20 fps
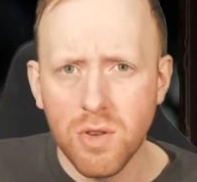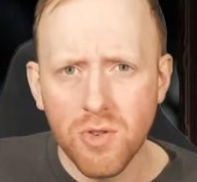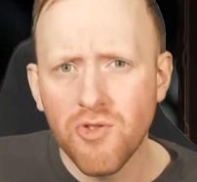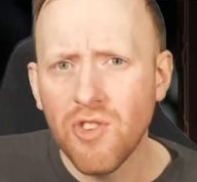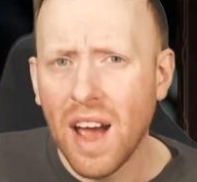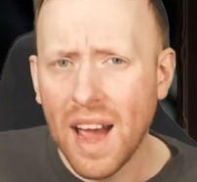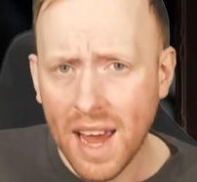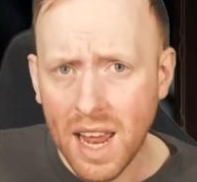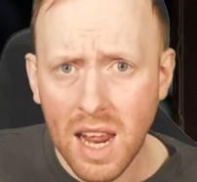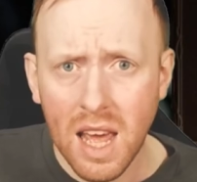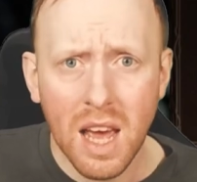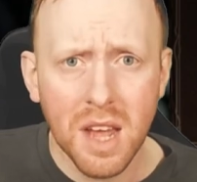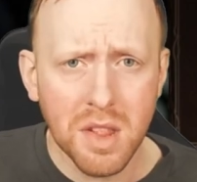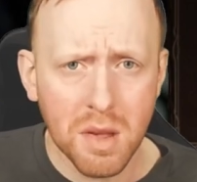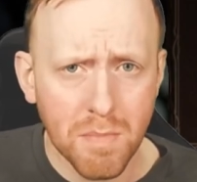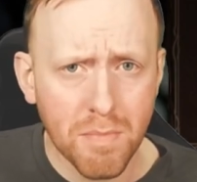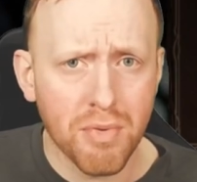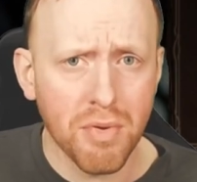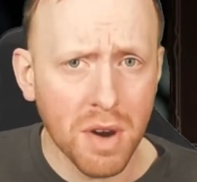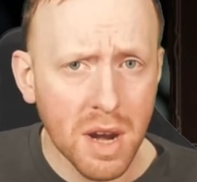Dragonheir has a
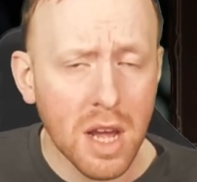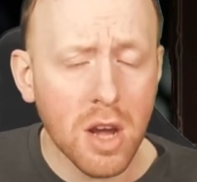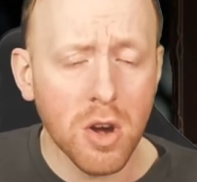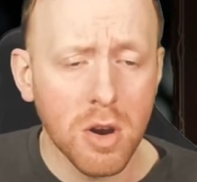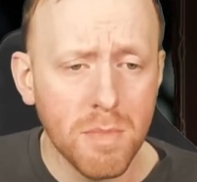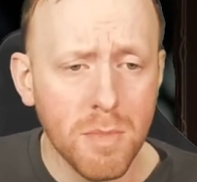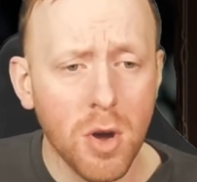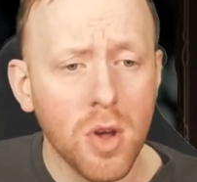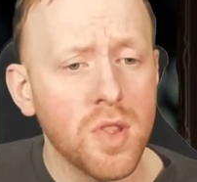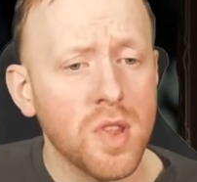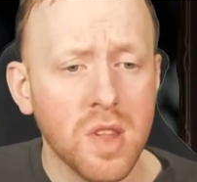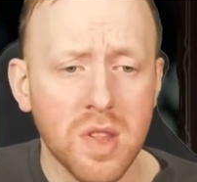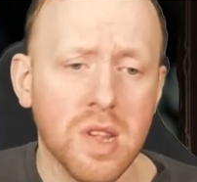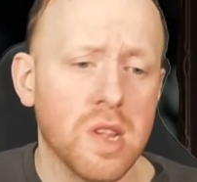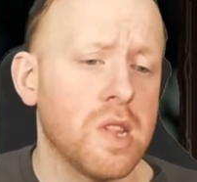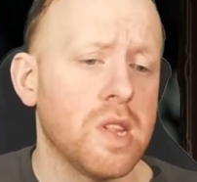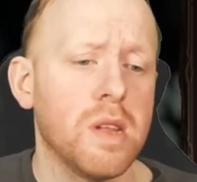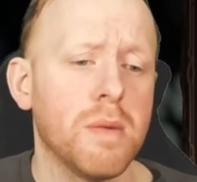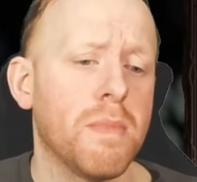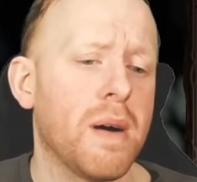pretty good mercy
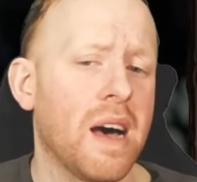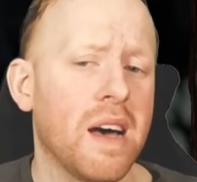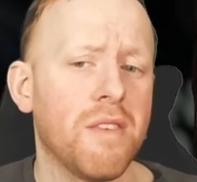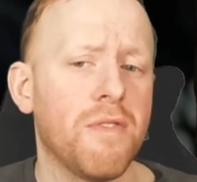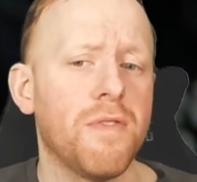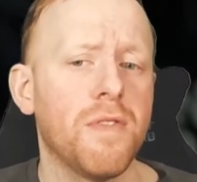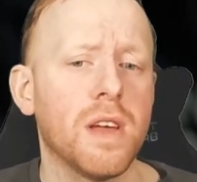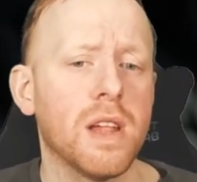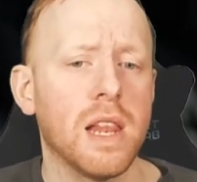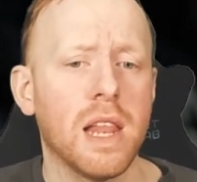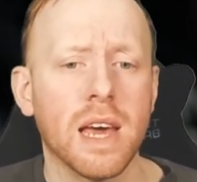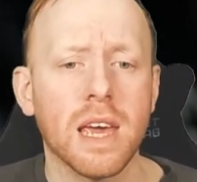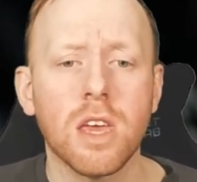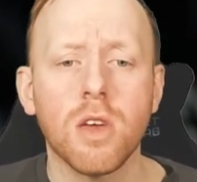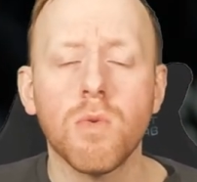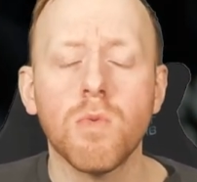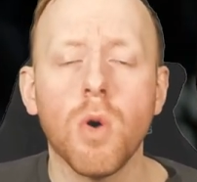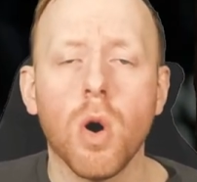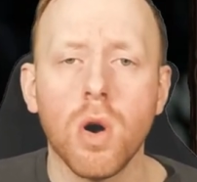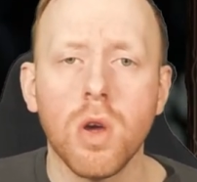system. I feel like
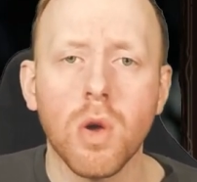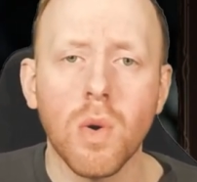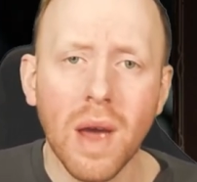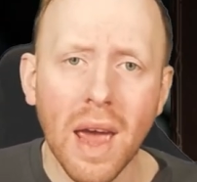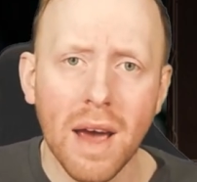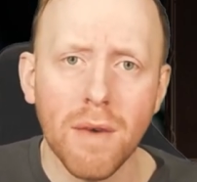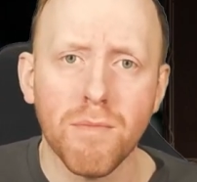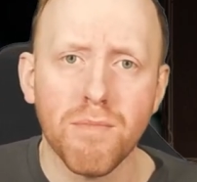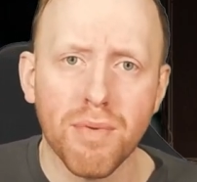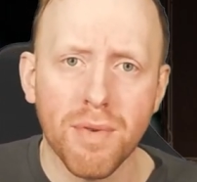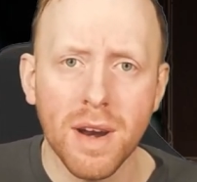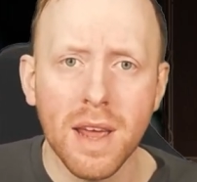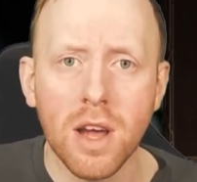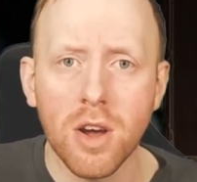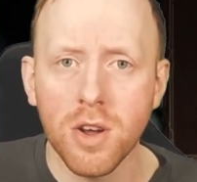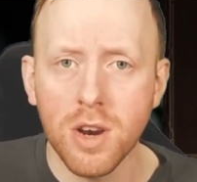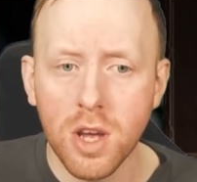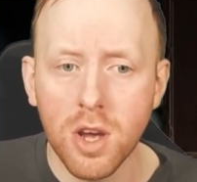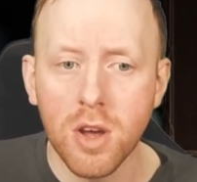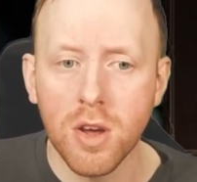you, you get pretty
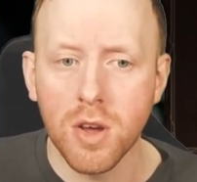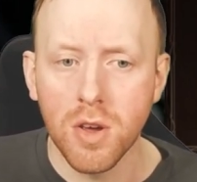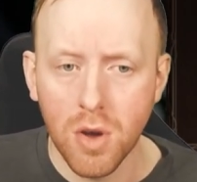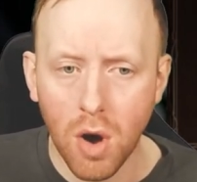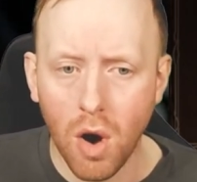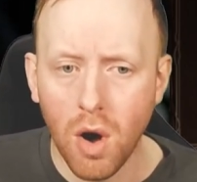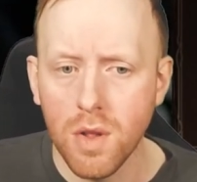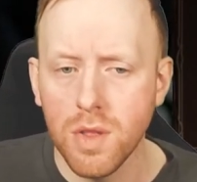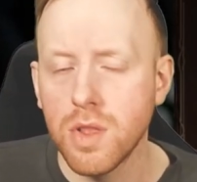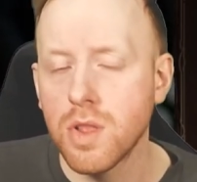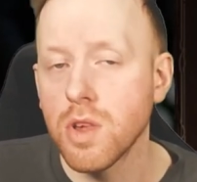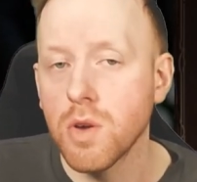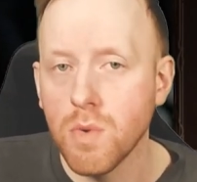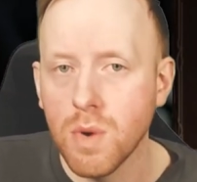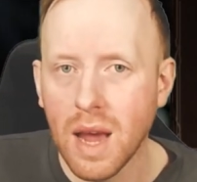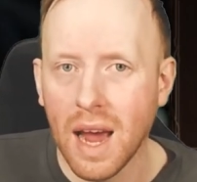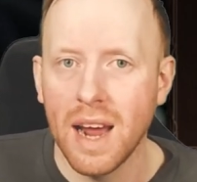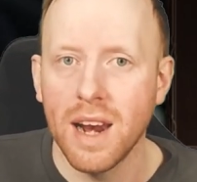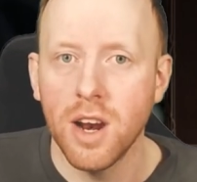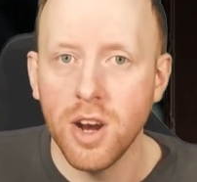good odds. You
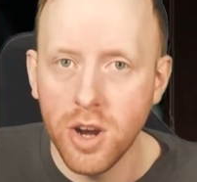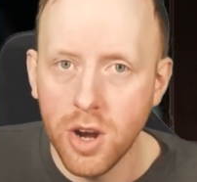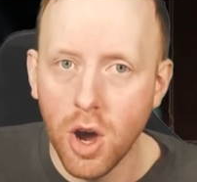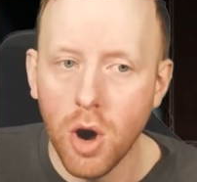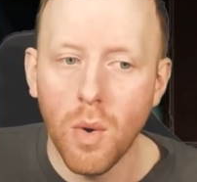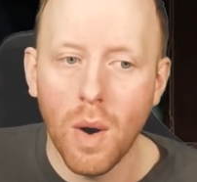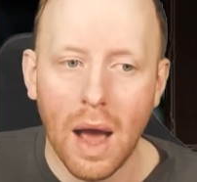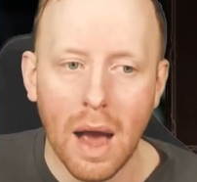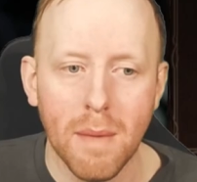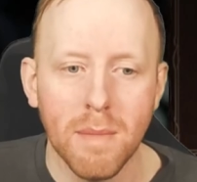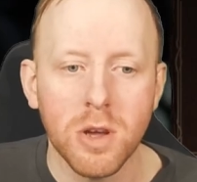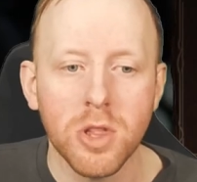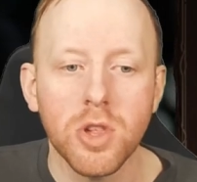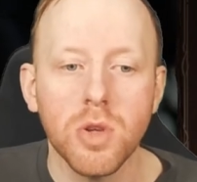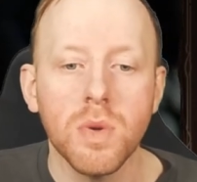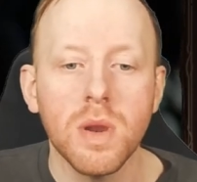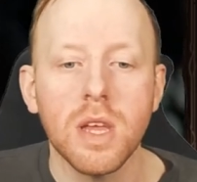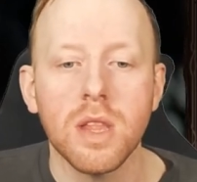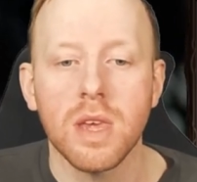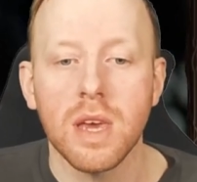kind of know how much
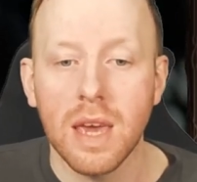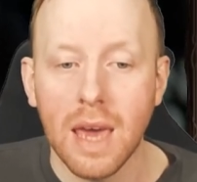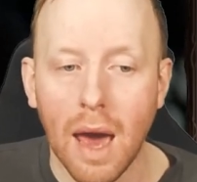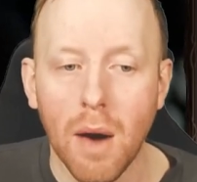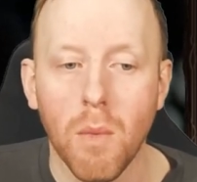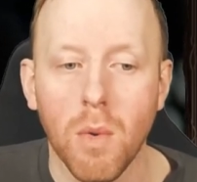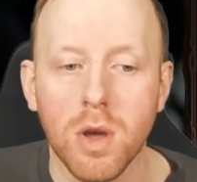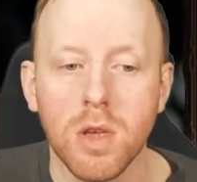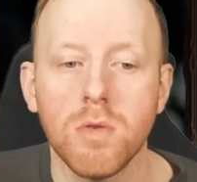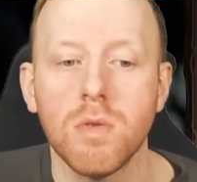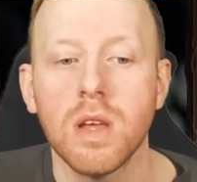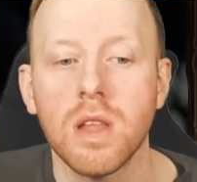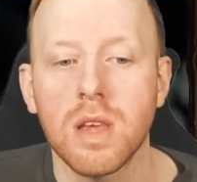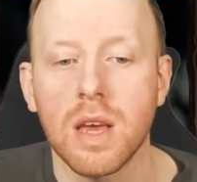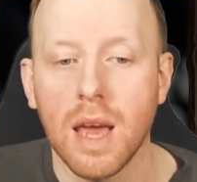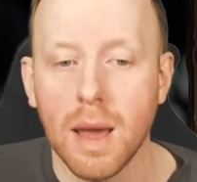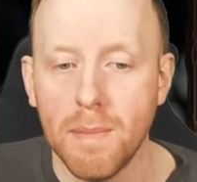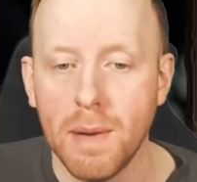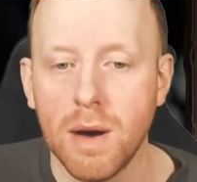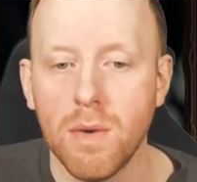you need to get what you need to
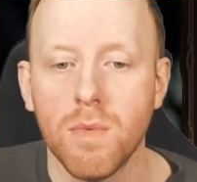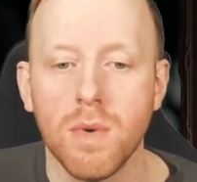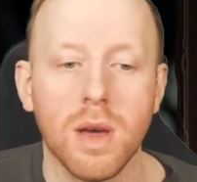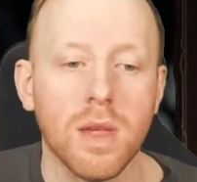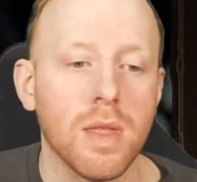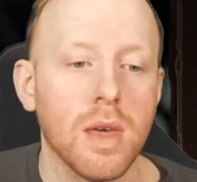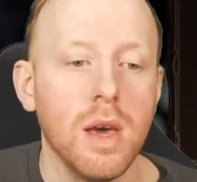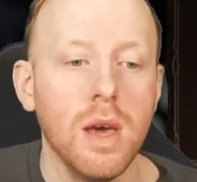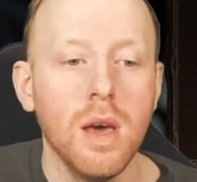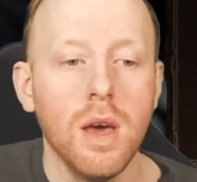come out with.